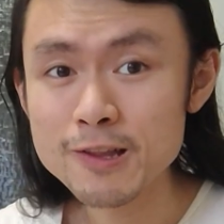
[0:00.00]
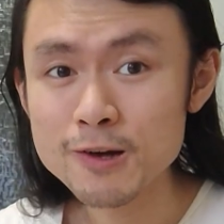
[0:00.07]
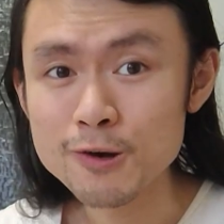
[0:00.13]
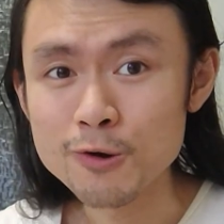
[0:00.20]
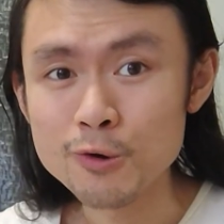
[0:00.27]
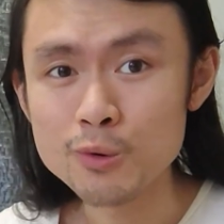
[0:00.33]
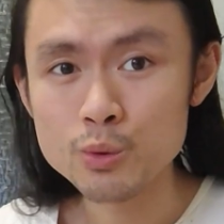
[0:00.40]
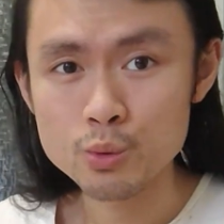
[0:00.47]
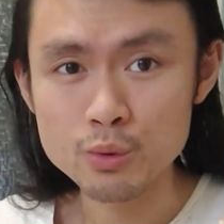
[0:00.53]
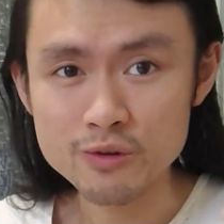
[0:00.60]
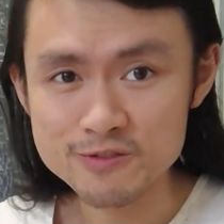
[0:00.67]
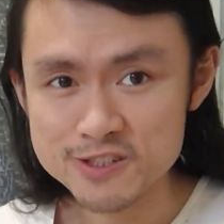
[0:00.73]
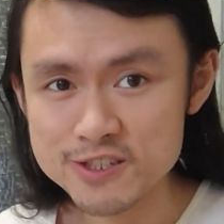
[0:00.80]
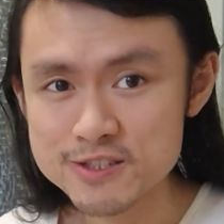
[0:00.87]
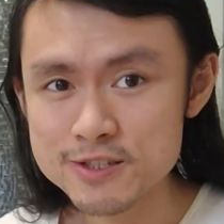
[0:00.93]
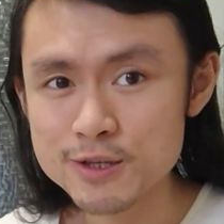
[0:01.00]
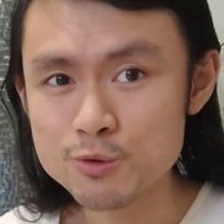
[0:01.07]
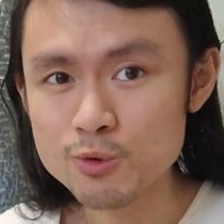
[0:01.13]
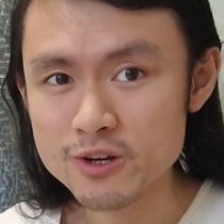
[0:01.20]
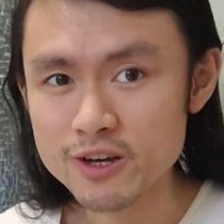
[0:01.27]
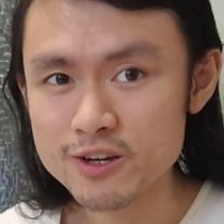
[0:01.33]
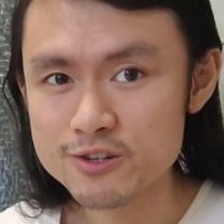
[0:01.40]
Hello, we've just hit
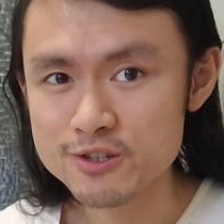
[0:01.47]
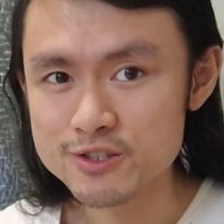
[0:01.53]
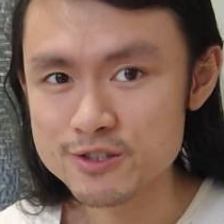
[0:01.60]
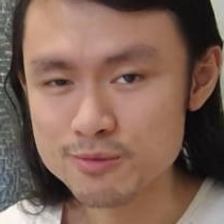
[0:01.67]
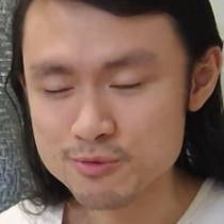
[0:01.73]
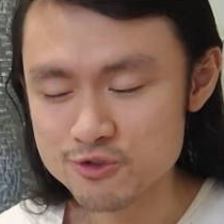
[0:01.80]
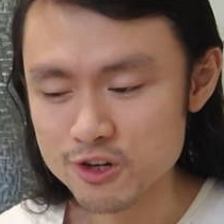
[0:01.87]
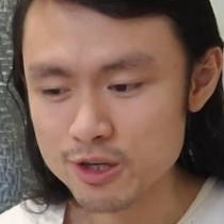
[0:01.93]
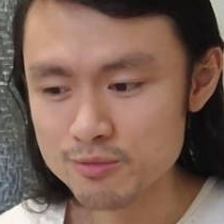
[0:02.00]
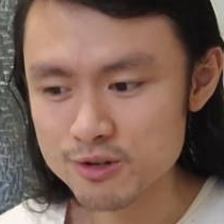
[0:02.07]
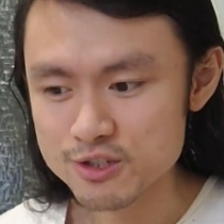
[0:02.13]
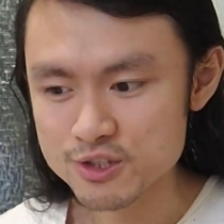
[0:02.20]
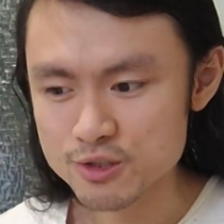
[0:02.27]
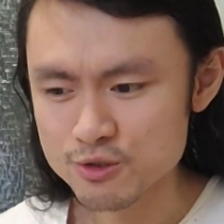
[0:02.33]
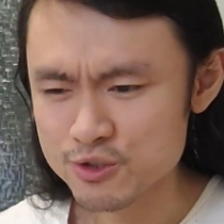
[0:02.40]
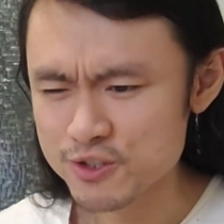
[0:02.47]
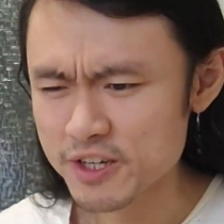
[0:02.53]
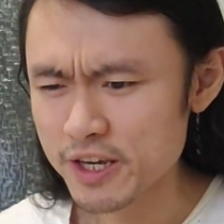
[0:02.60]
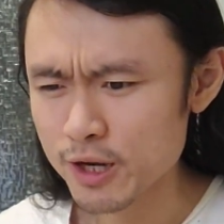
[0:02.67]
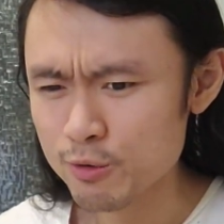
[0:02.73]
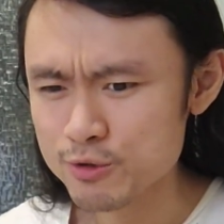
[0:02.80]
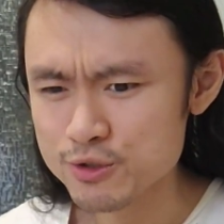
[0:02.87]
100 subscribers, so
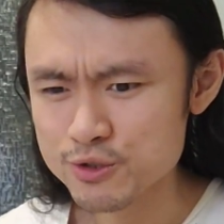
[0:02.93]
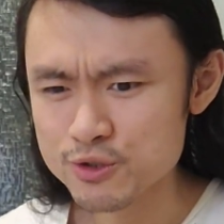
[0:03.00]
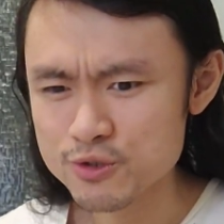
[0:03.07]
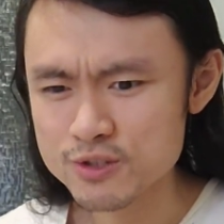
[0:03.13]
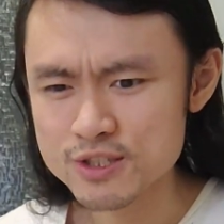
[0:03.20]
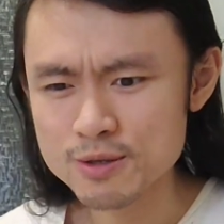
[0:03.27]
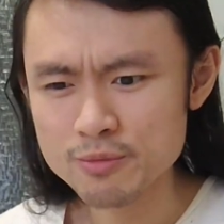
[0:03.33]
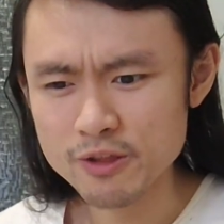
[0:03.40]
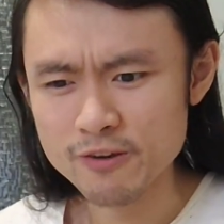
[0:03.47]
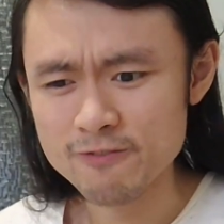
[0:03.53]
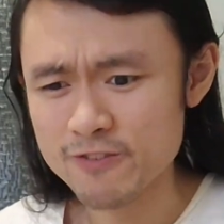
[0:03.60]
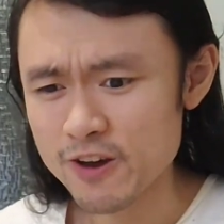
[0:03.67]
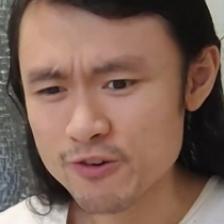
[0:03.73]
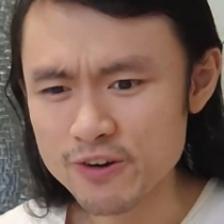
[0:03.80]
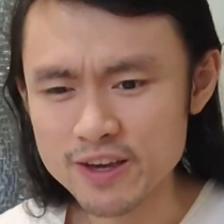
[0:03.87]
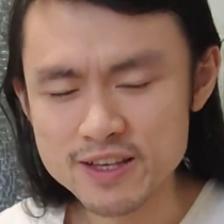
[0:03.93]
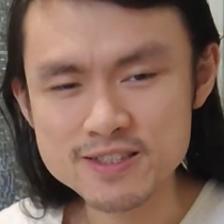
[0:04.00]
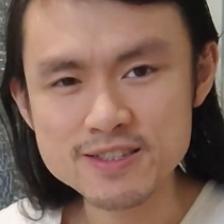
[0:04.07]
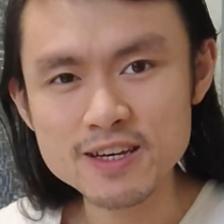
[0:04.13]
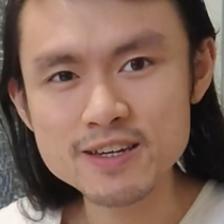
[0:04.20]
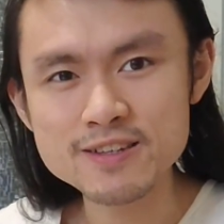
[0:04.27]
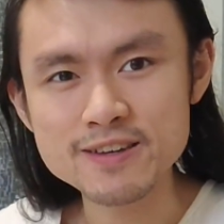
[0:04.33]
today I want to do something very
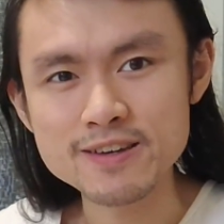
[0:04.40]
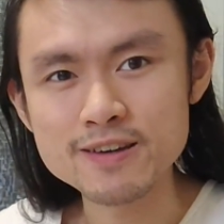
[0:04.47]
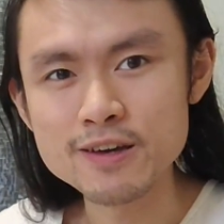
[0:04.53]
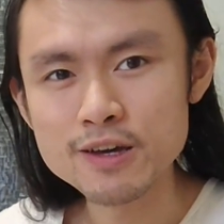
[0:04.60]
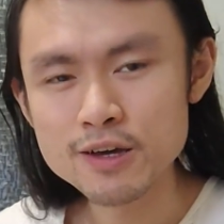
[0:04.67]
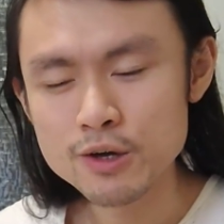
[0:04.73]
exciting.